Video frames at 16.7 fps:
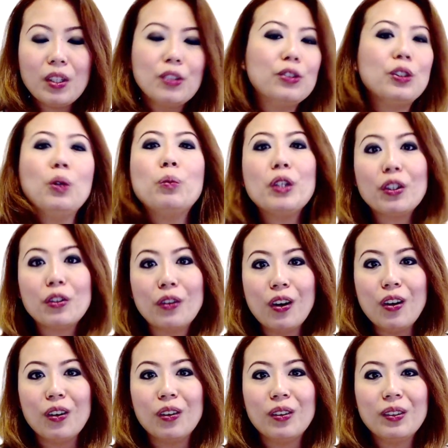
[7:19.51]
So we
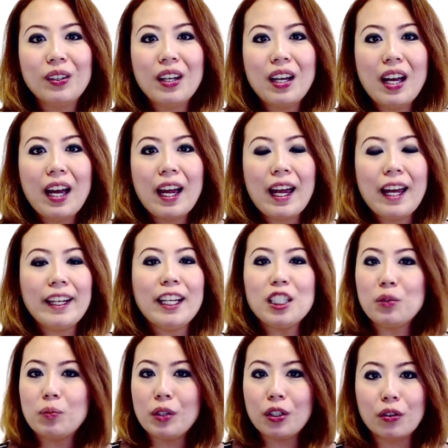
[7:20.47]
grow. And
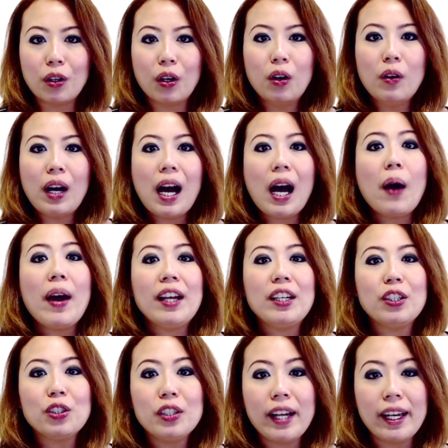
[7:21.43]
as we grow, our
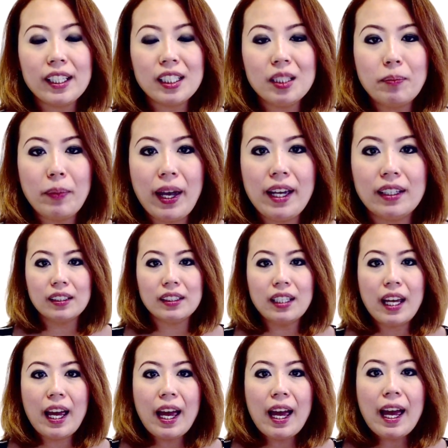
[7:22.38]
energy expands.
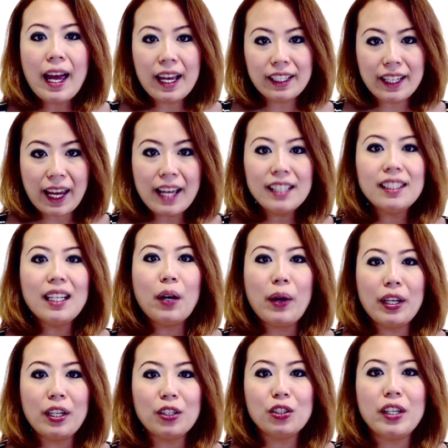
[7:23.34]
And as our
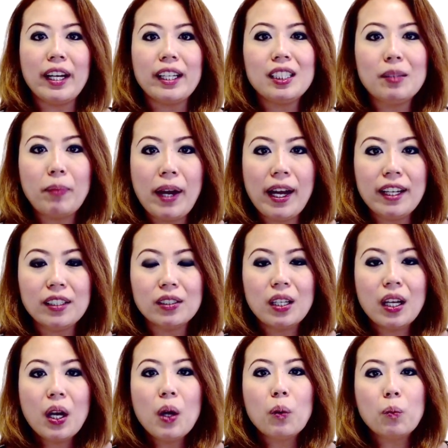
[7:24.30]
energy
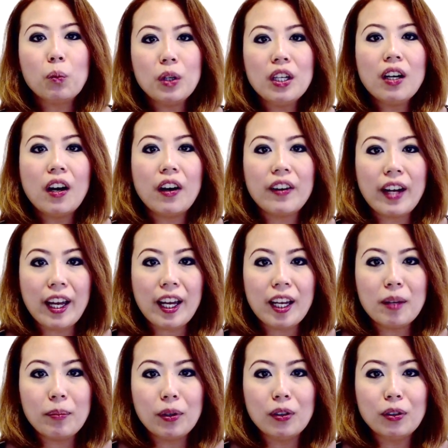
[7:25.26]
expands, we are
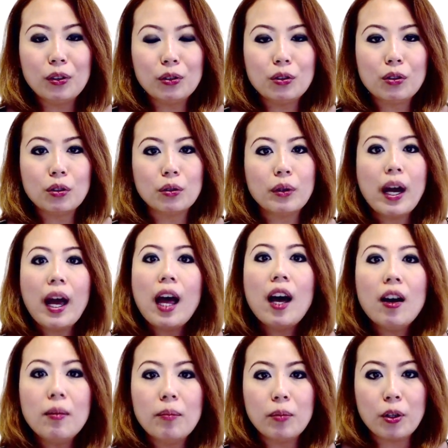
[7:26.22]
able to
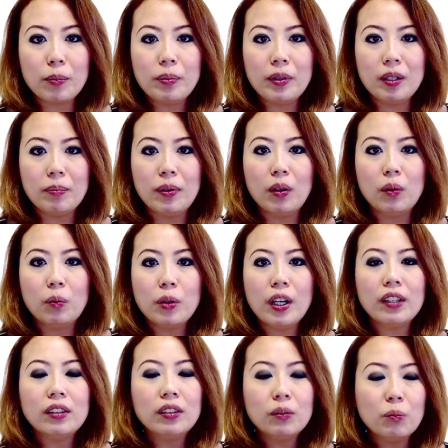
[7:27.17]
help more people.
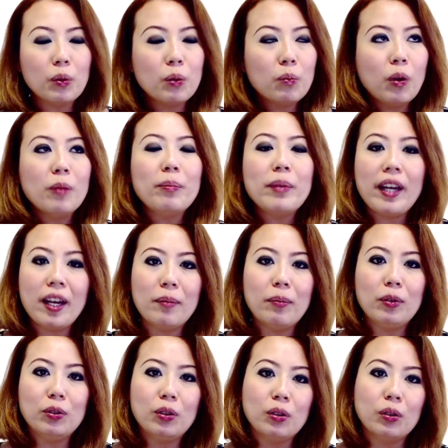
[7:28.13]
We are we won't be
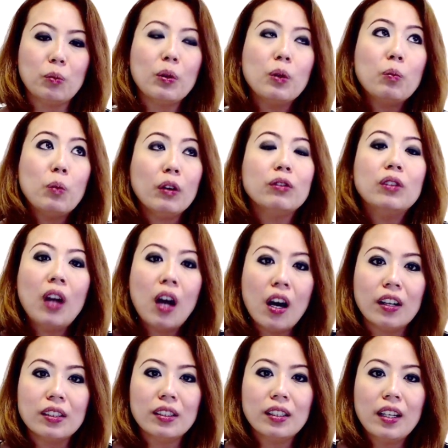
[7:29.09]
able to, we will
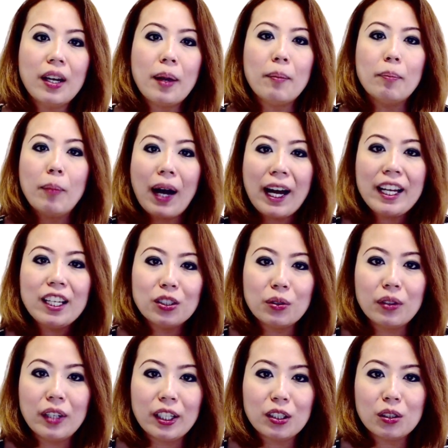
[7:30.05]
not buy
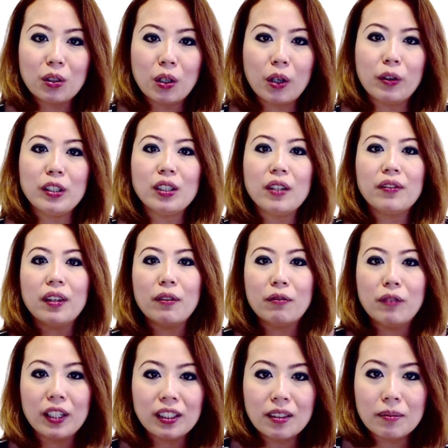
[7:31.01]
into their stories of their
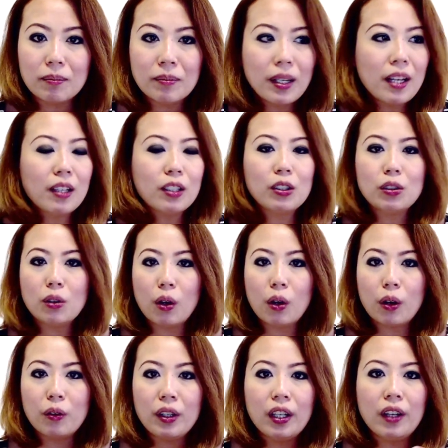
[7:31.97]
victim
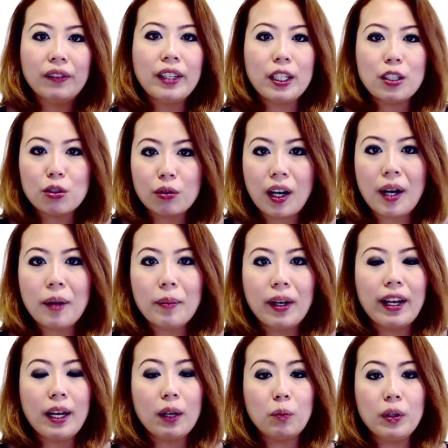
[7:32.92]
story, of their
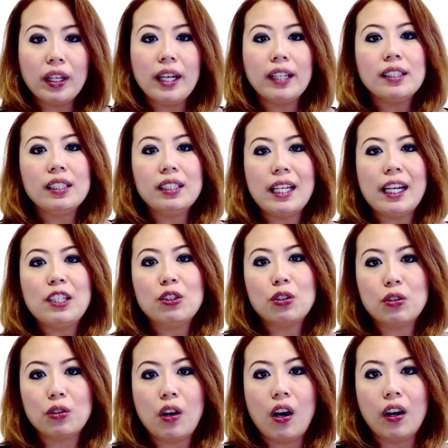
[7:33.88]
drama, and we can stand
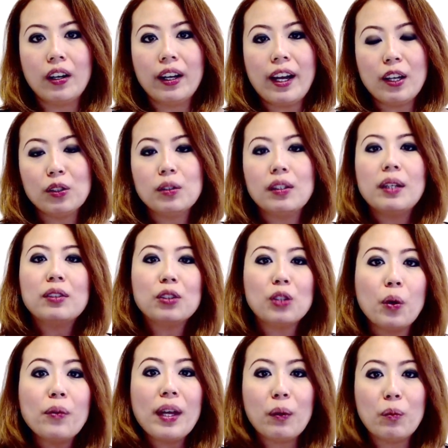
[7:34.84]
strong
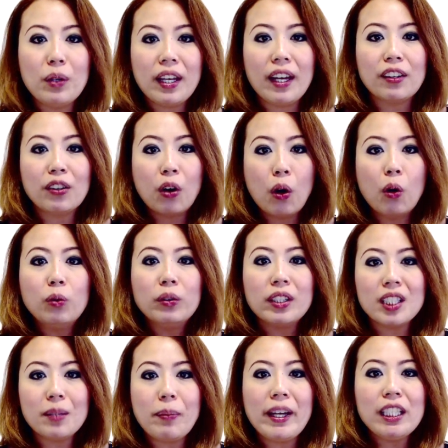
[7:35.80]
so that we can hold
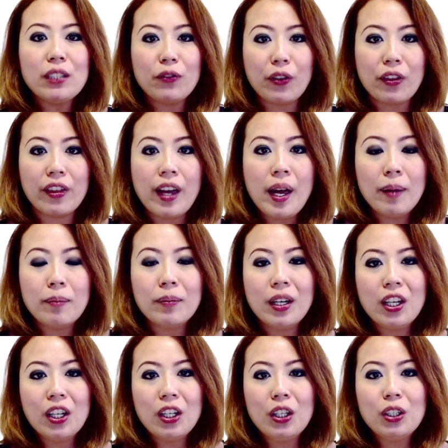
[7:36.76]
the space for them
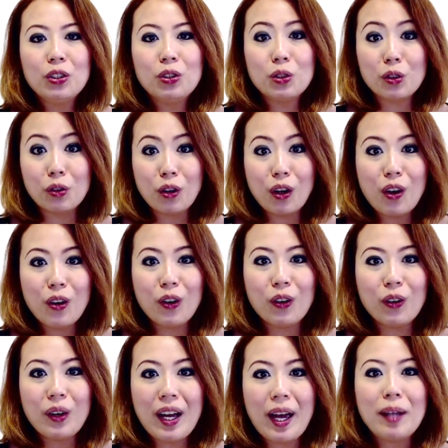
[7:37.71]
to
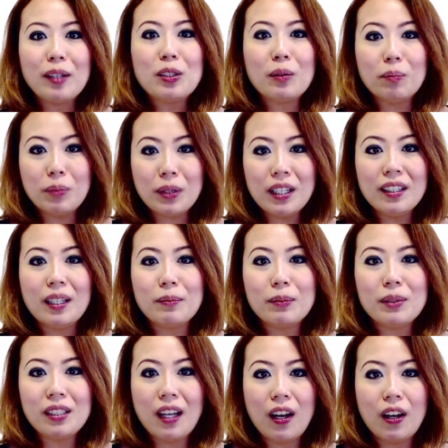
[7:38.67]
grow and to be
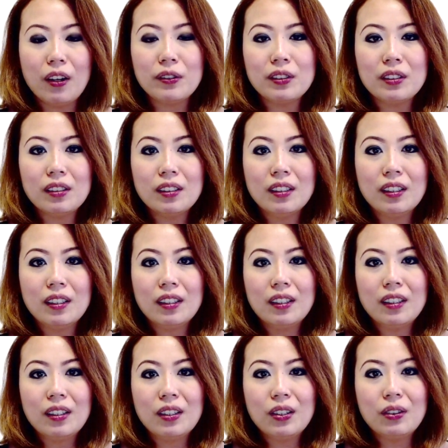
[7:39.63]
themselves.
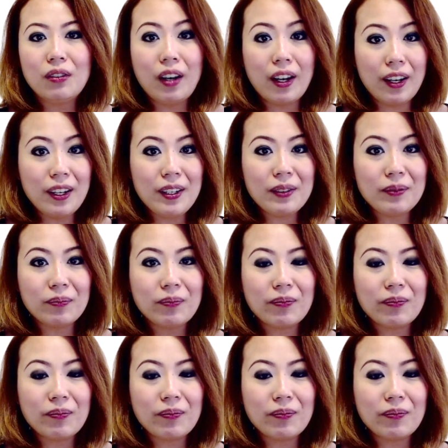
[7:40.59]
Right?